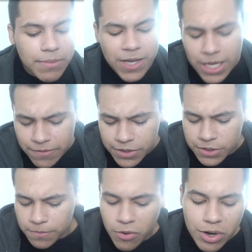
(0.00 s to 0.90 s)
I'm kind of
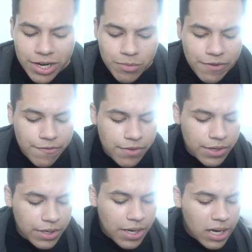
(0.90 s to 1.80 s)
disappointed with
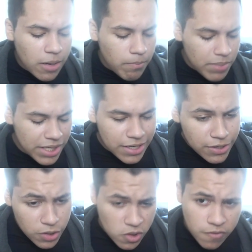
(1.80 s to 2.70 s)
the big
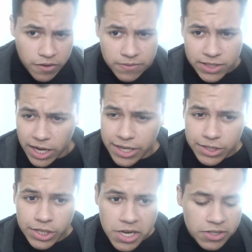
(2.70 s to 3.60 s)
nerf of Giant
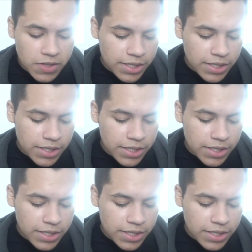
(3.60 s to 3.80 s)
Chest.